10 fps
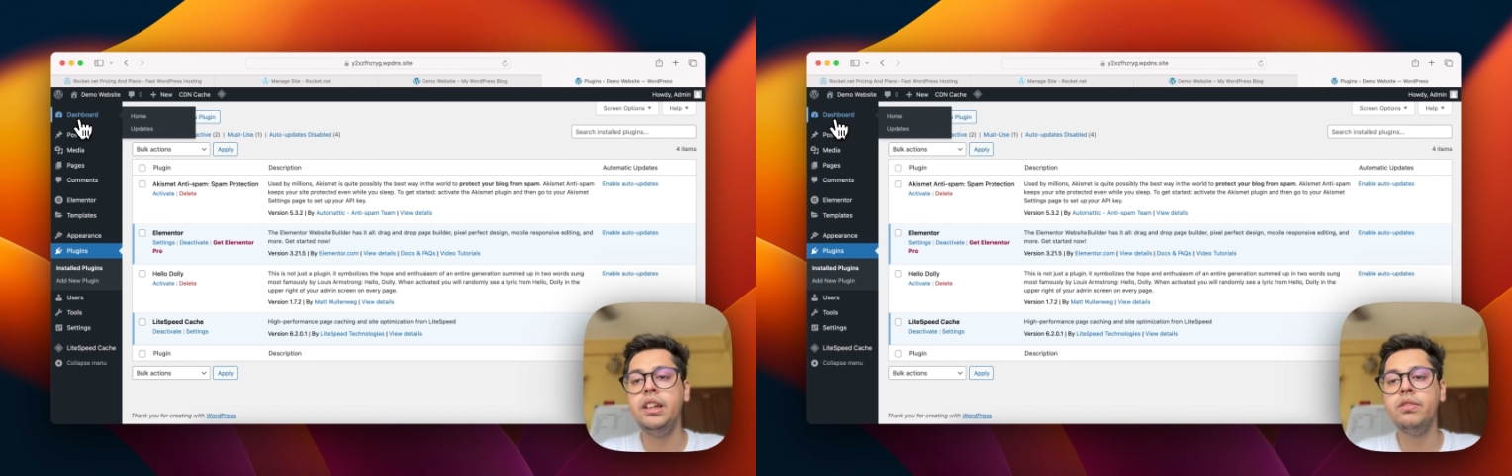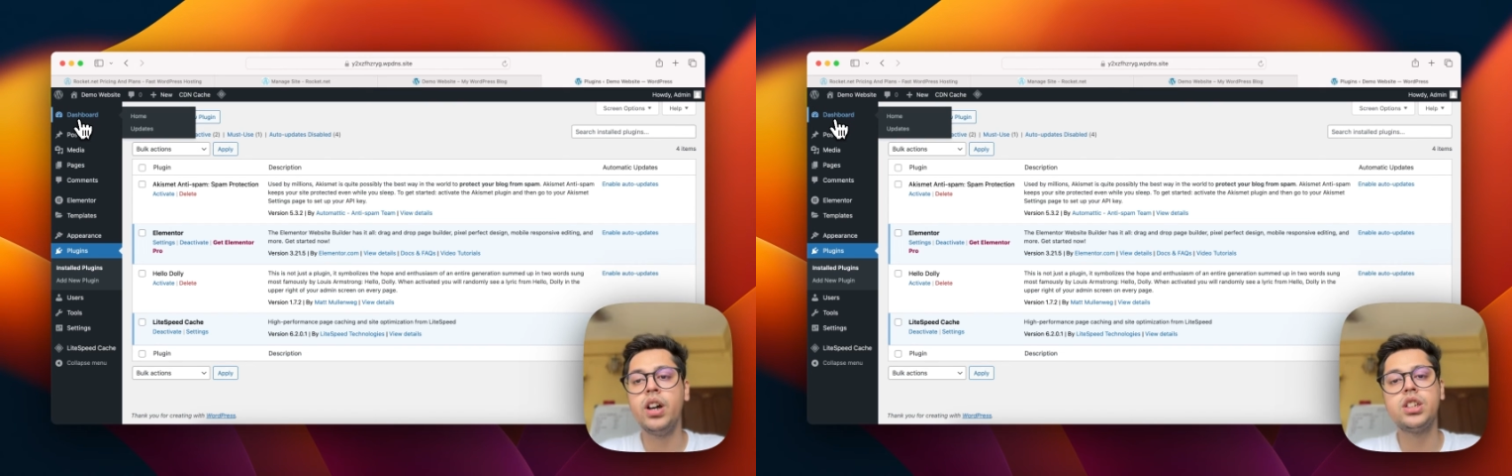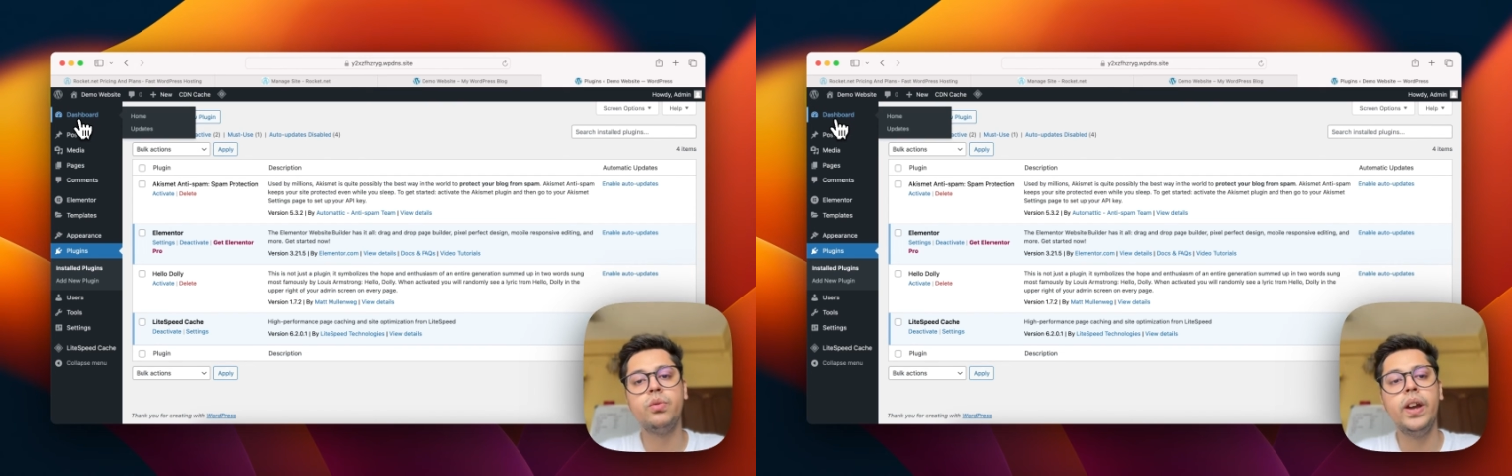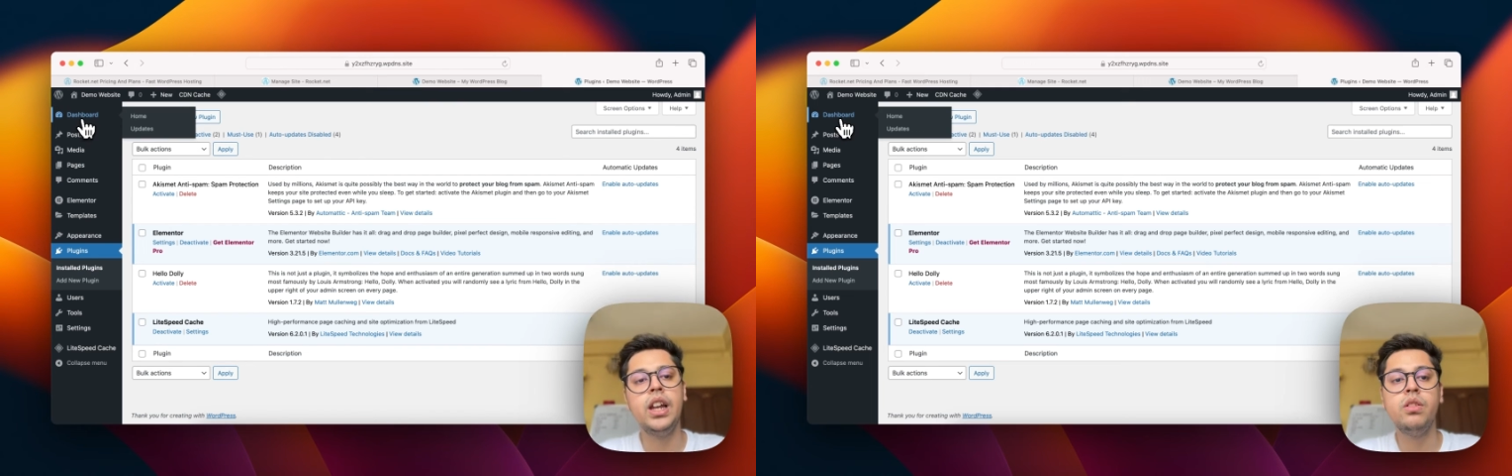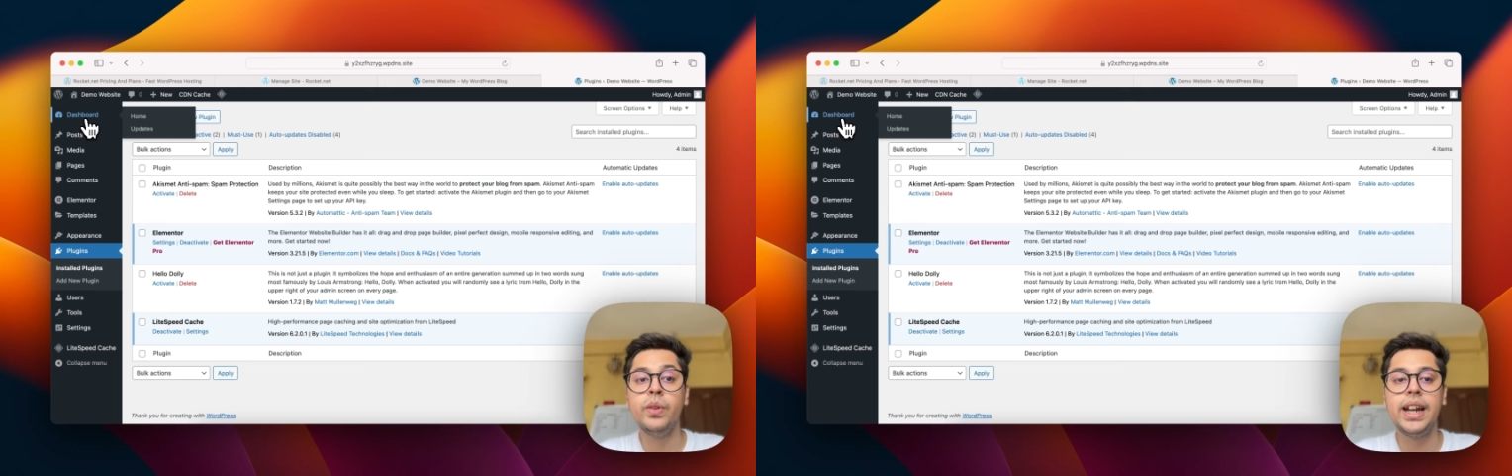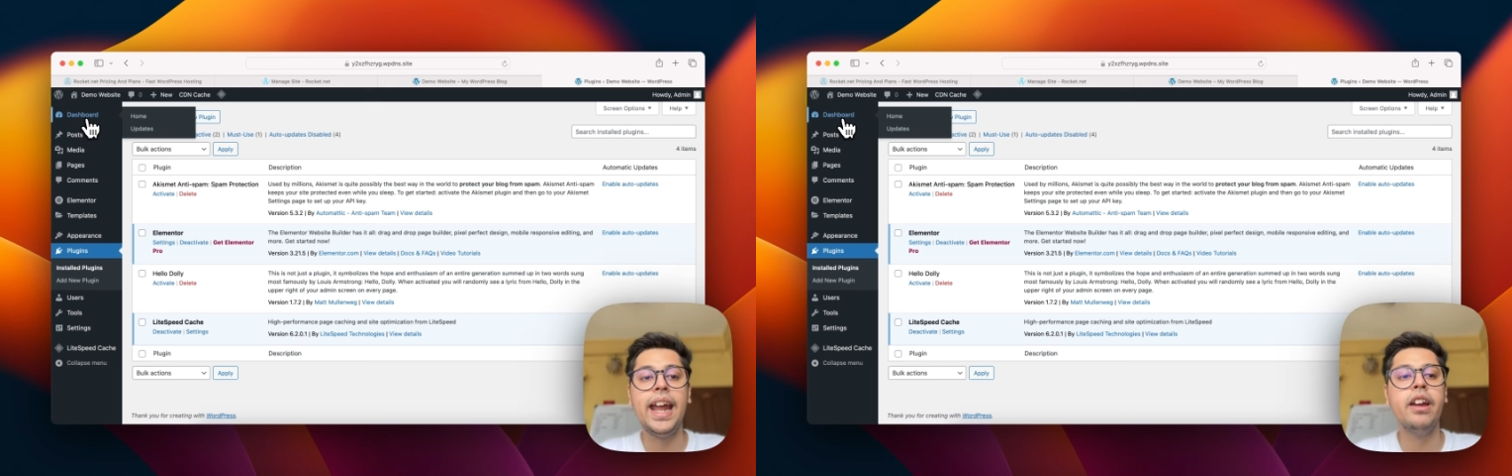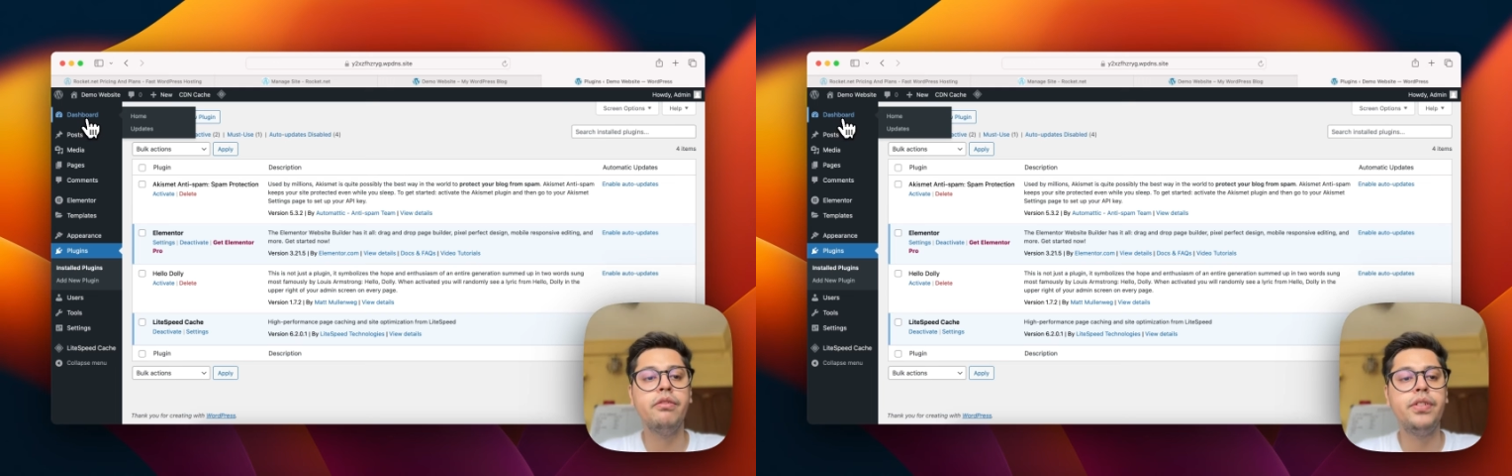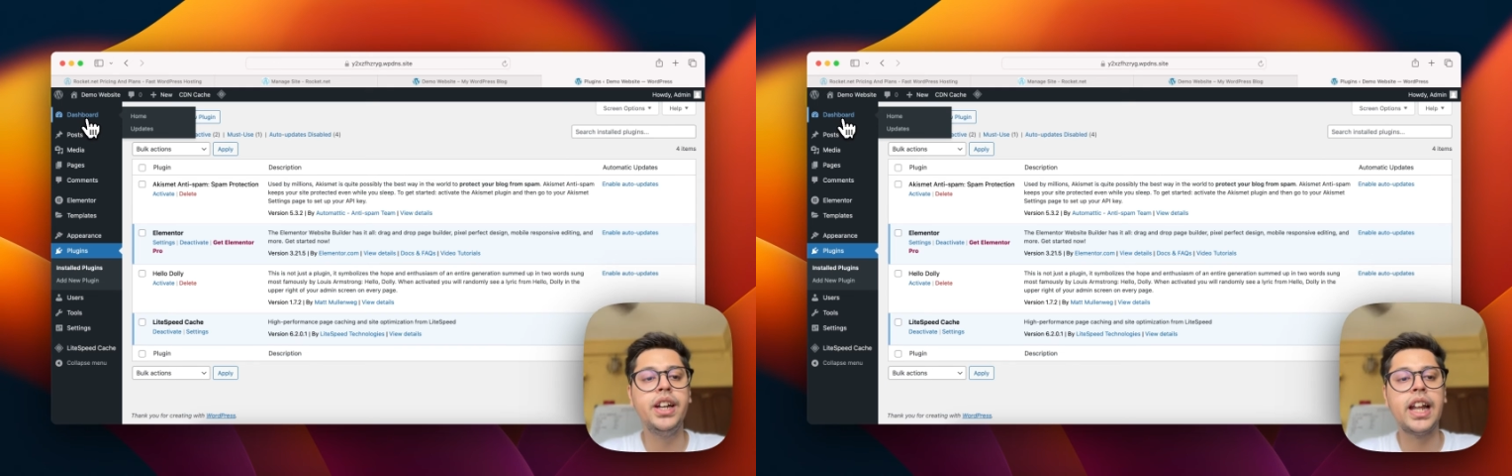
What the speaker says: and it really works well